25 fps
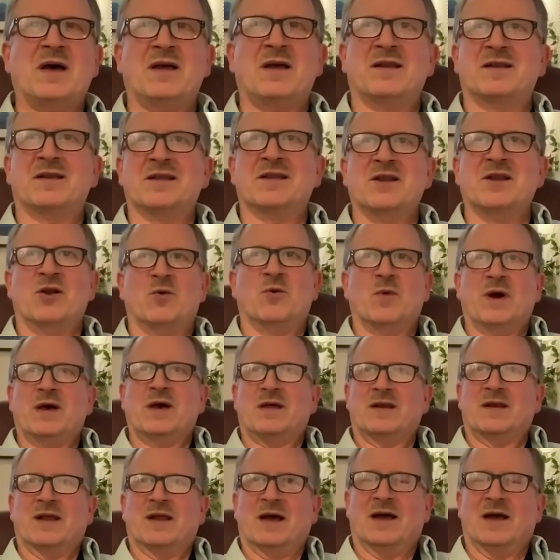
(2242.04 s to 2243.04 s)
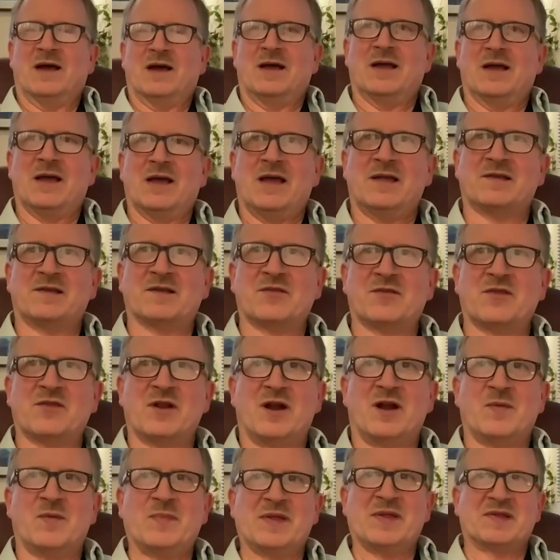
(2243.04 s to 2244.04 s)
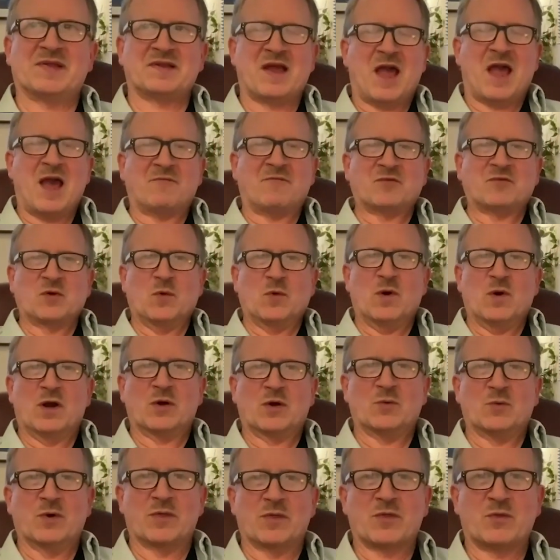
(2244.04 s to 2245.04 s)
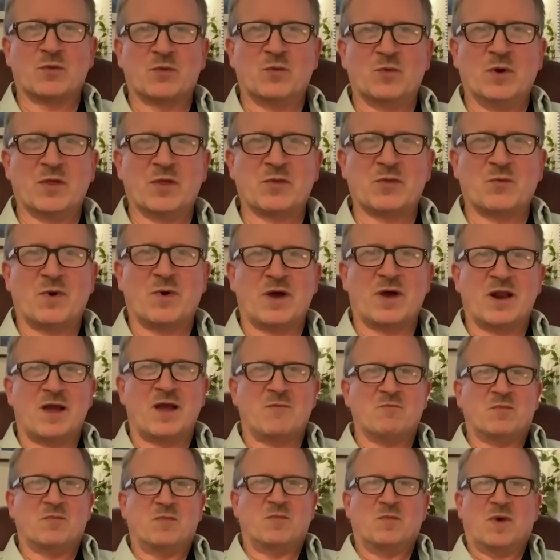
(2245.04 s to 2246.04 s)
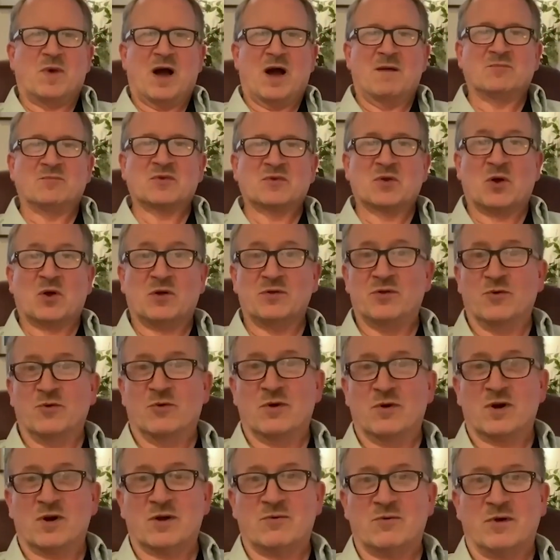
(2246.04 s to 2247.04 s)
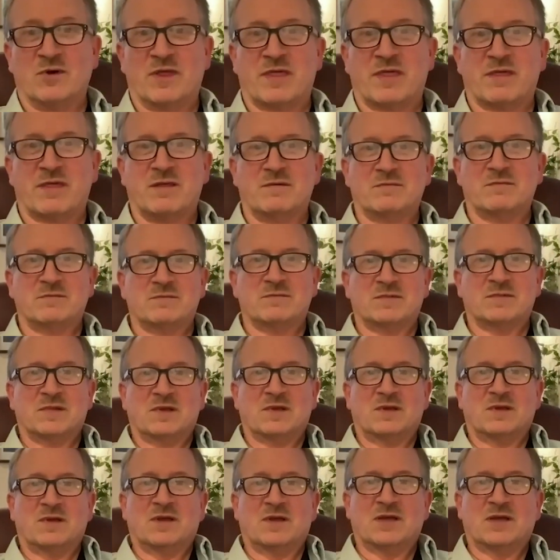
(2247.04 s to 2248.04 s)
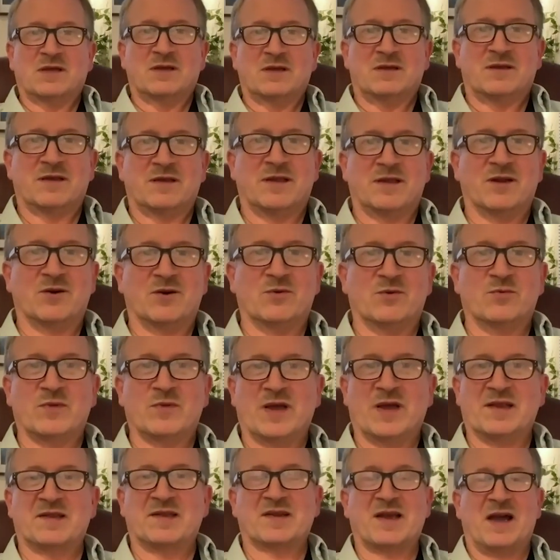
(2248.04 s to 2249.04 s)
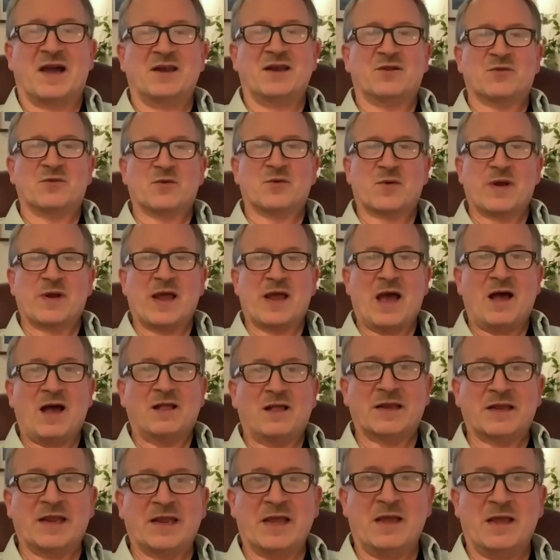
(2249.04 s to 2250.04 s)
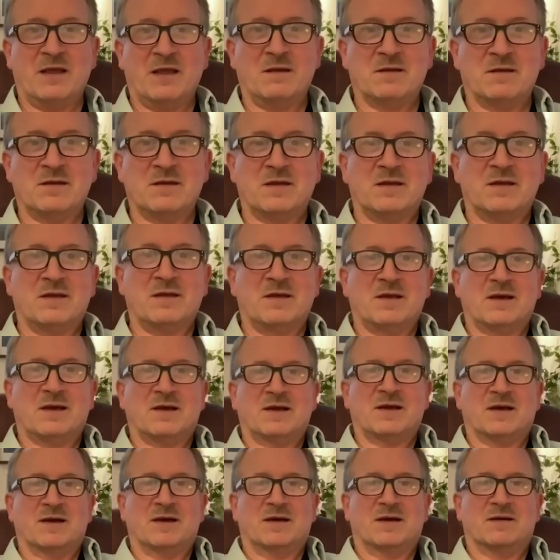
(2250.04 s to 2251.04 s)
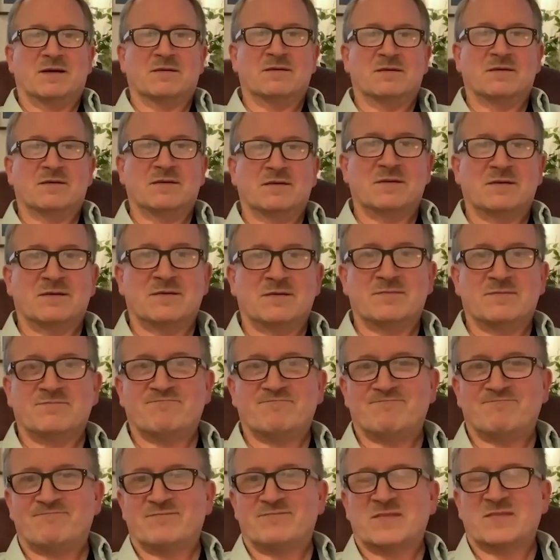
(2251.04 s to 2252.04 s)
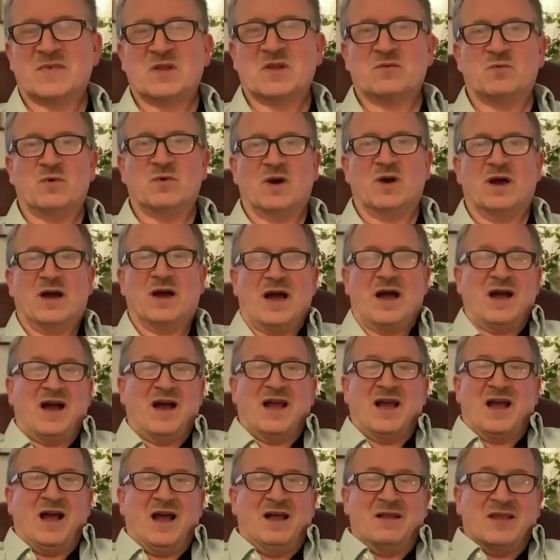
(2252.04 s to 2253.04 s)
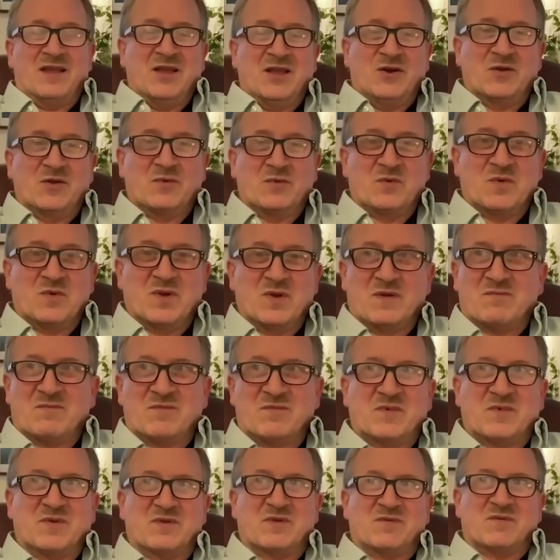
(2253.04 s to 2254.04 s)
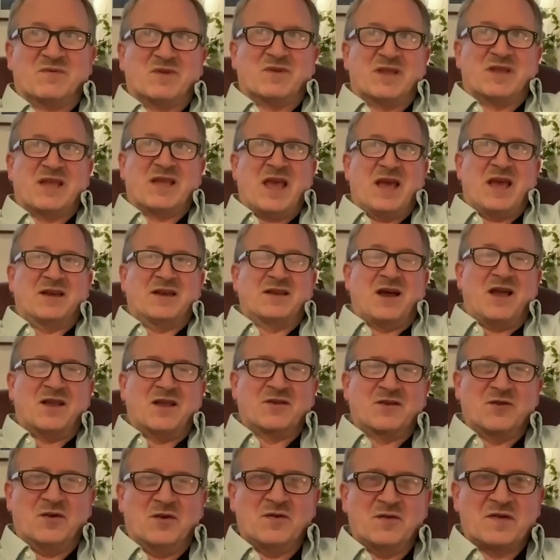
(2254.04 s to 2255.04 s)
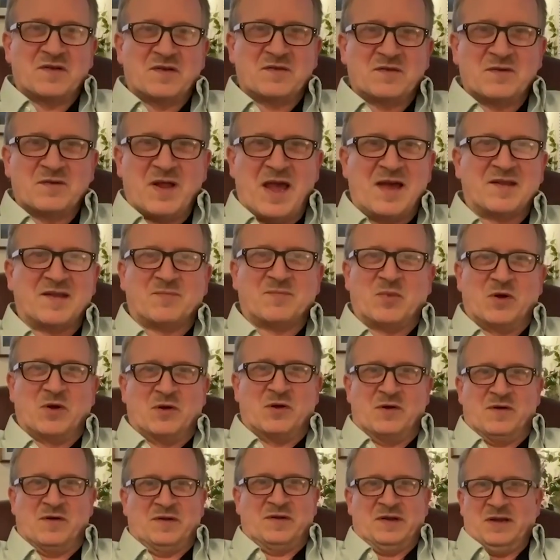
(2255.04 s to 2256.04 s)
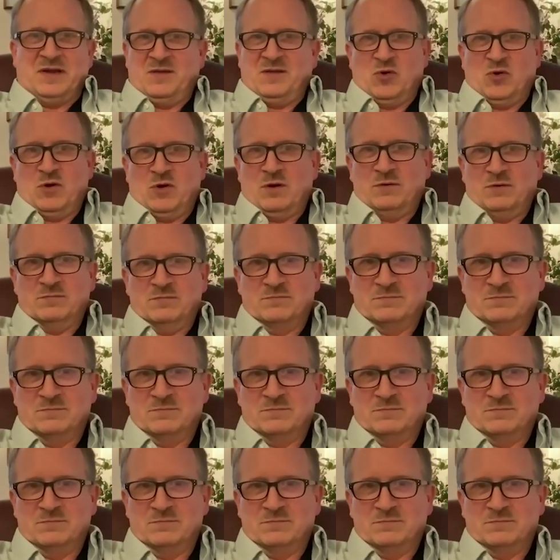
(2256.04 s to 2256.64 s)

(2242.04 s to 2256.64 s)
you know what? As a therapist, I have to work with what I'm told to work with. You know, that's kind of the reality. I you know, can't diagnose Asperger's anymore.